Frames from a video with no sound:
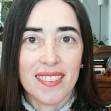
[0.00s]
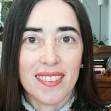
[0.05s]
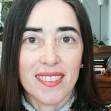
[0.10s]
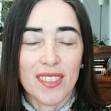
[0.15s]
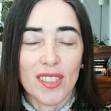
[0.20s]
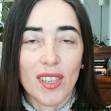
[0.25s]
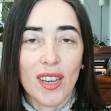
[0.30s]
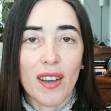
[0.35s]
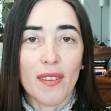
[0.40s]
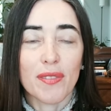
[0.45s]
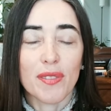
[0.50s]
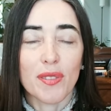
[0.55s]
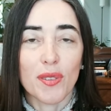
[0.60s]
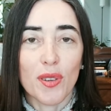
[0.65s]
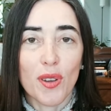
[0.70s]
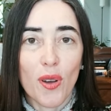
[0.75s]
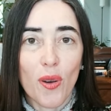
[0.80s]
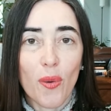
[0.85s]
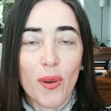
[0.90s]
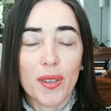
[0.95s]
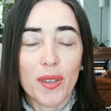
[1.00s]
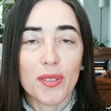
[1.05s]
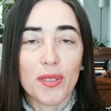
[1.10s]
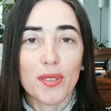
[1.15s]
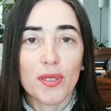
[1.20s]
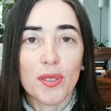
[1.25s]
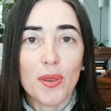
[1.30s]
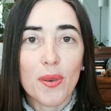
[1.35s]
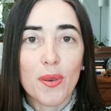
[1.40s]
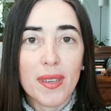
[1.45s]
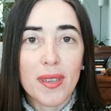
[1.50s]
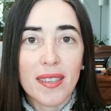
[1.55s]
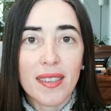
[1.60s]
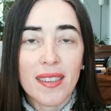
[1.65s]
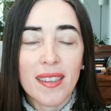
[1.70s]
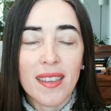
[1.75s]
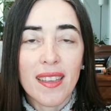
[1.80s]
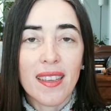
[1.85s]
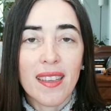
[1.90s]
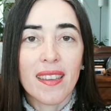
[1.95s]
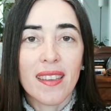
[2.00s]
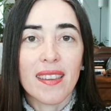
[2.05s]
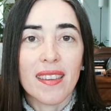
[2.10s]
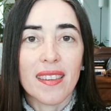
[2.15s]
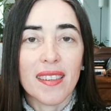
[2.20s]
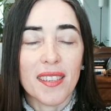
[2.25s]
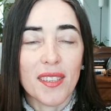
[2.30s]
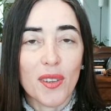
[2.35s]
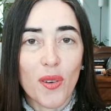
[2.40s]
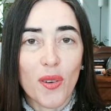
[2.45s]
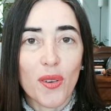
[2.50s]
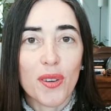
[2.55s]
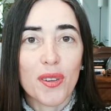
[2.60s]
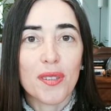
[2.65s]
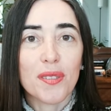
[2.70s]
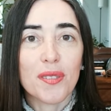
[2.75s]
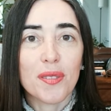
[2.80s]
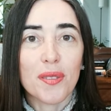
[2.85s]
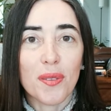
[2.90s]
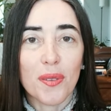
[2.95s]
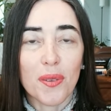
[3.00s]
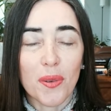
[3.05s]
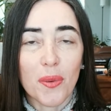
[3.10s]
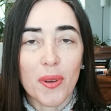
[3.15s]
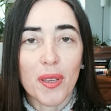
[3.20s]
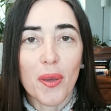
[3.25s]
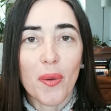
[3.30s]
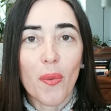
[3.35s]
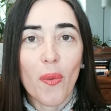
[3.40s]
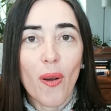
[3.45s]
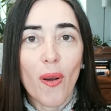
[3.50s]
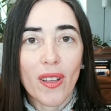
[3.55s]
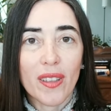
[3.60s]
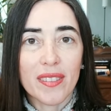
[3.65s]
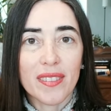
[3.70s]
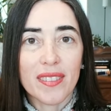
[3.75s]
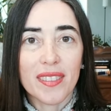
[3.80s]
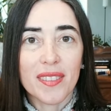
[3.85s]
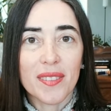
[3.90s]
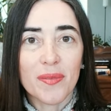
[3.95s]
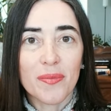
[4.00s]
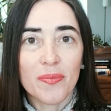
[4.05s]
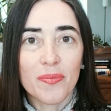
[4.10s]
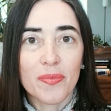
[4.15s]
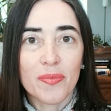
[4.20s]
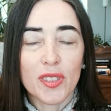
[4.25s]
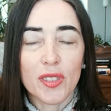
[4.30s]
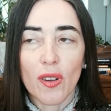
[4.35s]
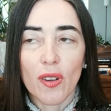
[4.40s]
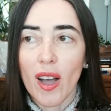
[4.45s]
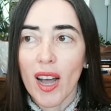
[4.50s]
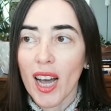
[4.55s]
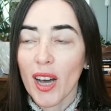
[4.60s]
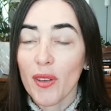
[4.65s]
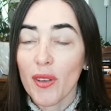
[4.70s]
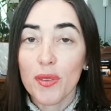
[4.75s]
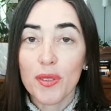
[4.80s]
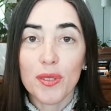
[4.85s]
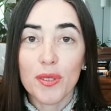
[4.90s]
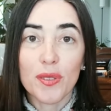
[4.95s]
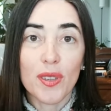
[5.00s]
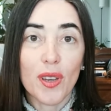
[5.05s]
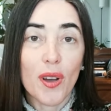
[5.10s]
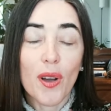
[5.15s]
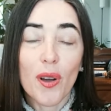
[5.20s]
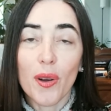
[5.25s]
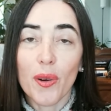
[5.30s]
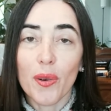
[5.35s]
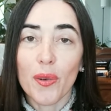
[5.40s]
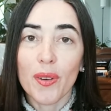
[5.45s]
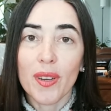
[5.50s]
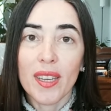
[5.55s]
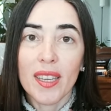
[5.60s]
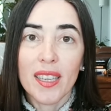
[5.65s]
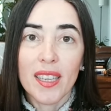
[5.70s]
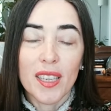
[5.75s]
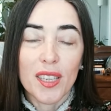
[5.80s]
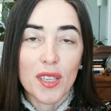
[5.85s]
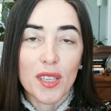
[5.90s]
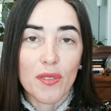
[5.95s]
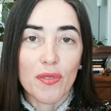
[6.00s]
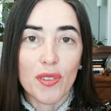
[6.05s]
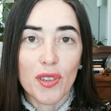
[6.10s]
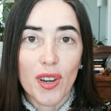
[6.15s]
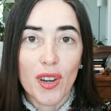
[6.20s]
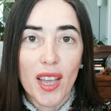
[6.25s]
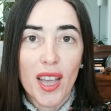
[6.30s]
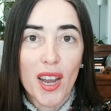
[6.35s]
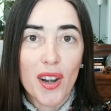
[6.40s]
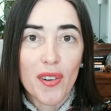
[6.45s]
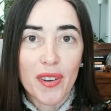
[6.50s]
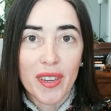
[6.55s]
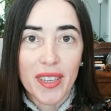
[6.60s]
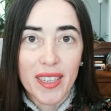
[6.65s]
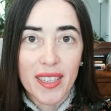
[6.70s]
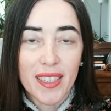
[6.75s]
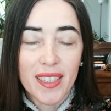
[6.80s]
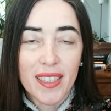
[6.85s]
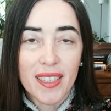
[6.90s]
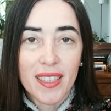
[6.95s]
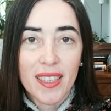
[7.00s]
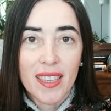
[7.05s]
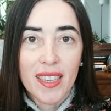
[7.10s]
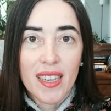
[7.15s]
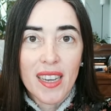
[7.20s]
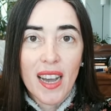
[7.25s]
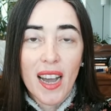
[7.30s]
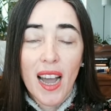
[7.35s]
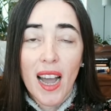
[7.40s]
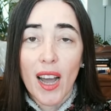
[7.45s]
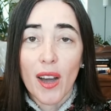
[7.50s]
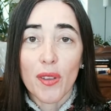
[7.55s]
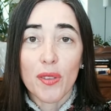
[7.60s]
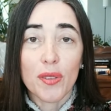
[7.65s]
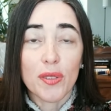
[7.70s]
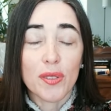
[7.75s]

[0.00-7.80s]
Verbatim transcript: You have to know what you're doing in order to do what you want. So how do you know if you're hurrying? How do